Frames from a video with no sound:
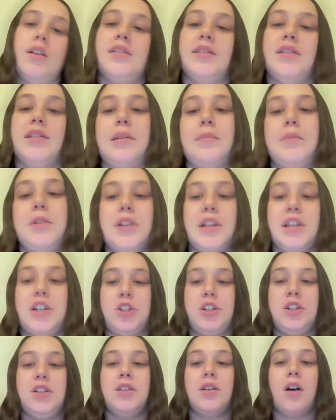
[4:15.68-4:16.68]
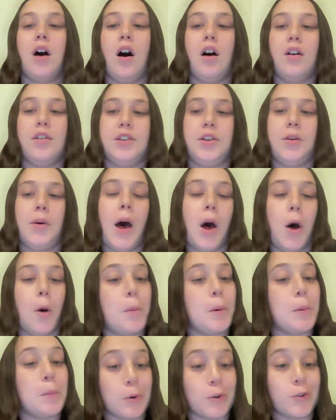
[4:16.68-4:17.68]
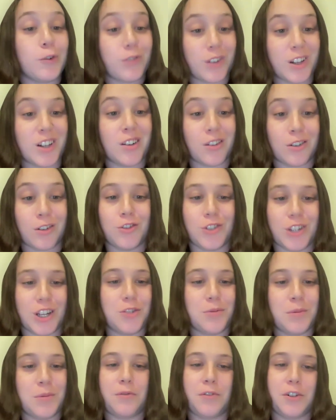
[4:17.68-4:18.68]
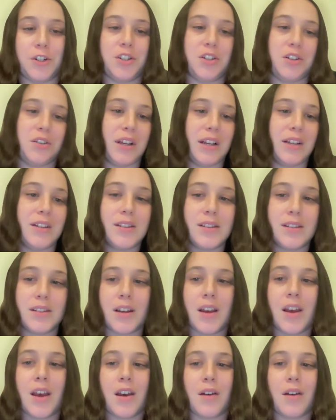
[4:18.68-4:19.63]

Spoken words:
Simulations also help improve clinical judgment for students,